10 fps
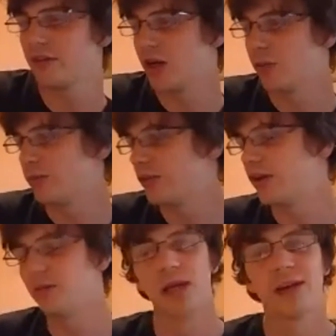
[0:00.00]
and
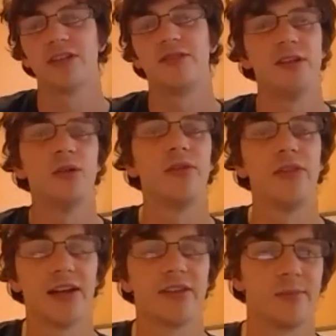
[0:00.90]
we have to deal with
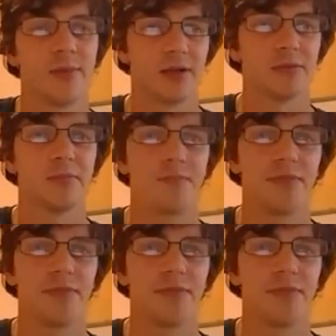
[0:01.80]
that somehow.